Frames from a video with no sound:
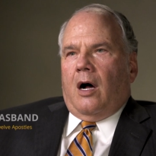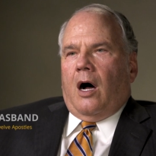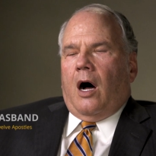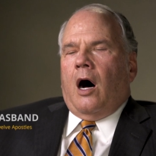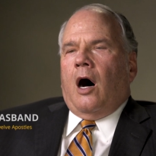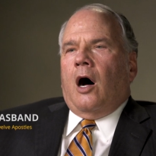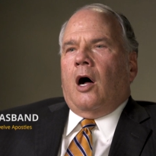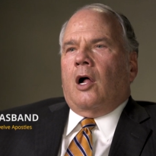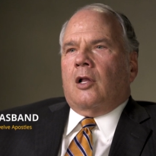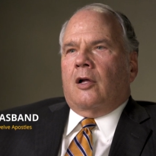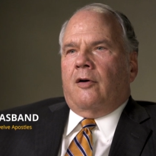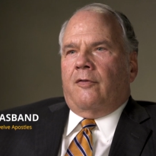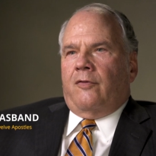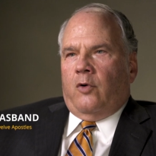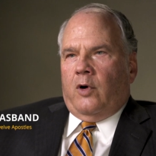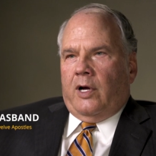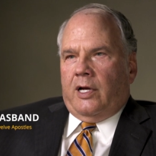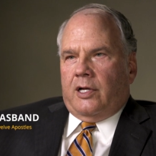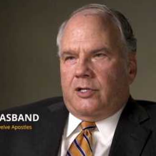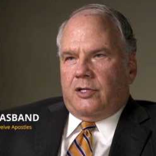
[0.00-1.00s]
all of
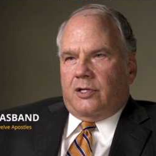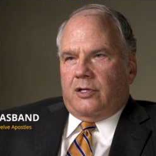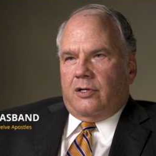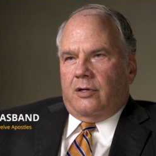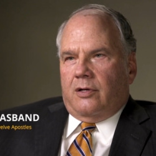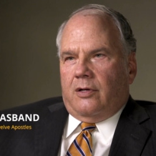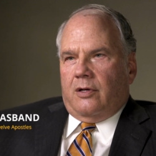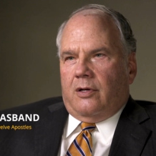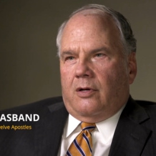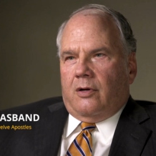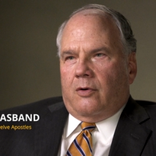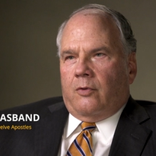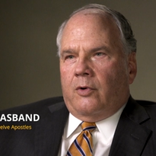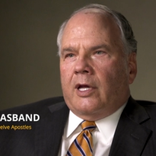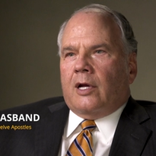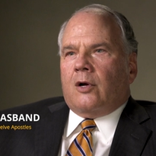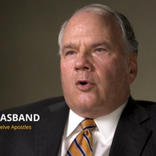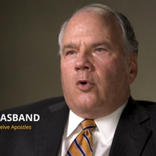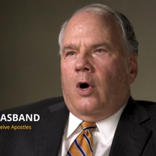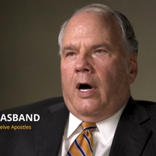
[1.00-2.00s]
which
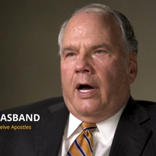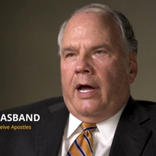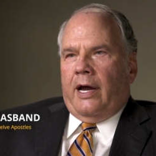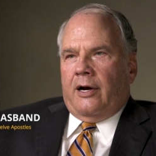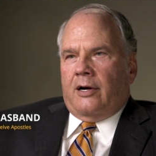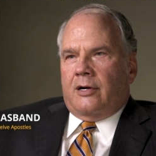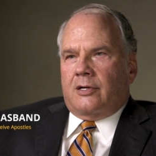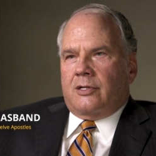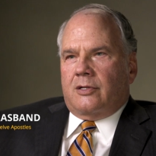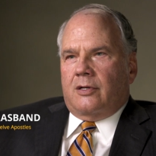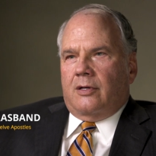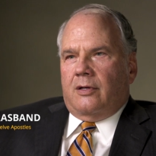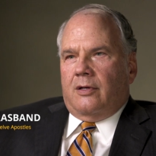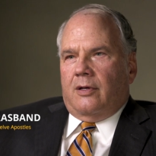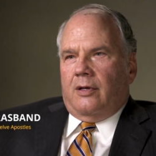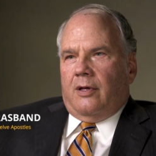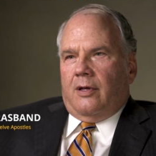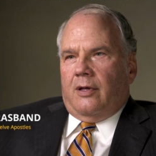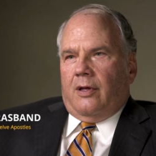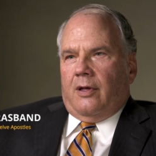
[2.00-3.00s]
requires
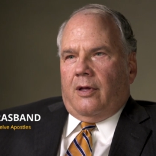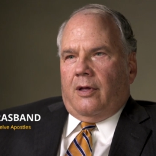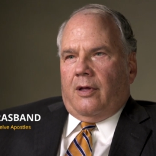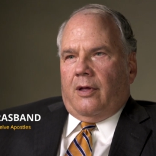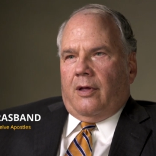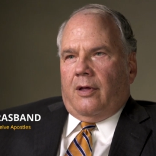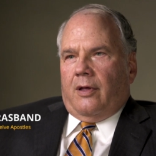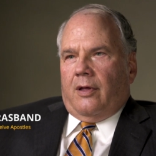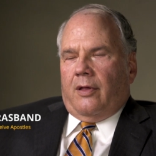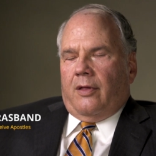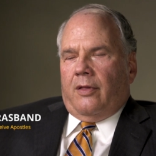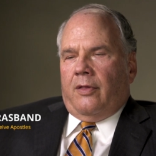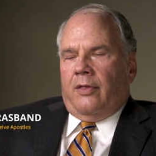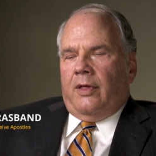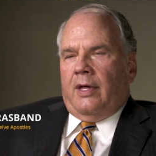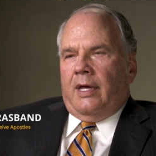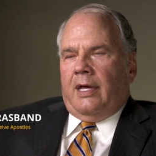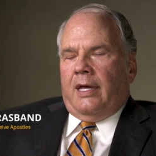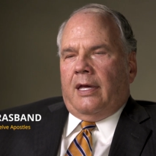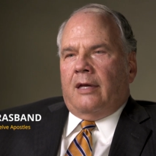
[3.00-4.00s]

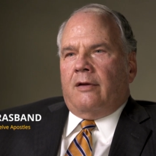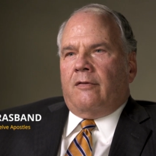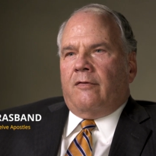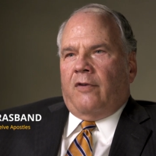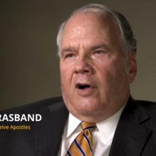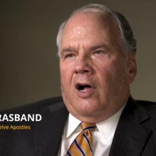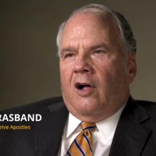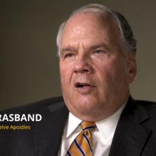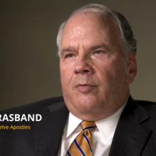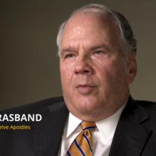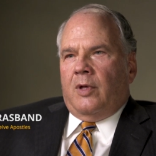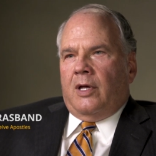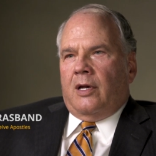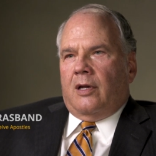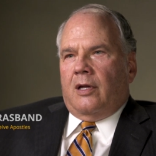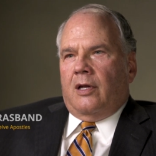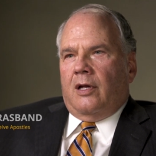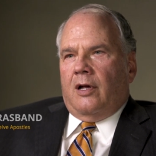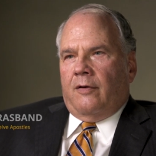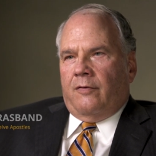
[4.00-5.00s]
the
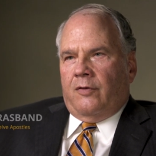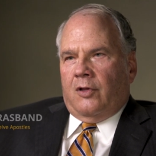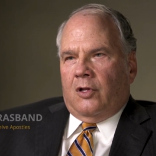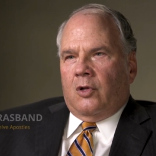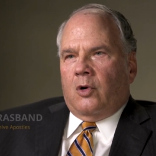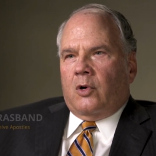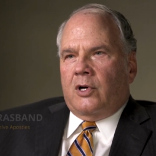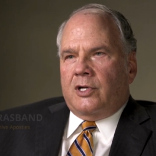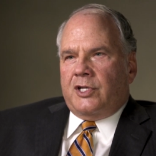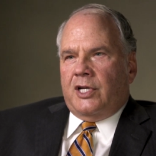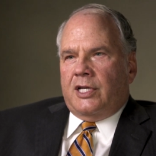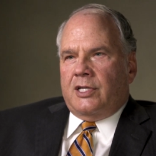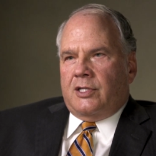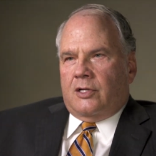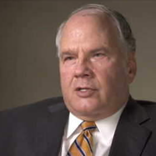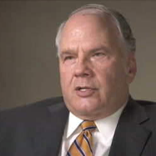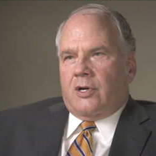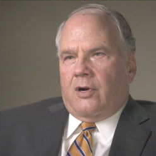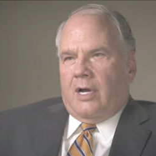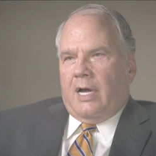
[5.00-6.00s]
involvement of the Lord
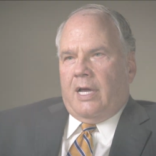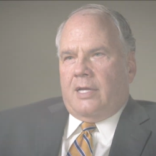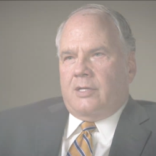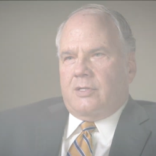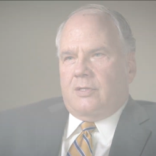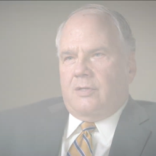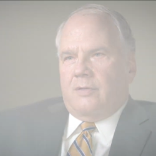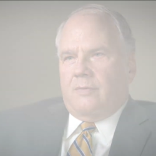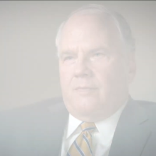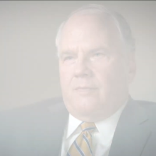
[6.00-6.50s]
Jesus Christ.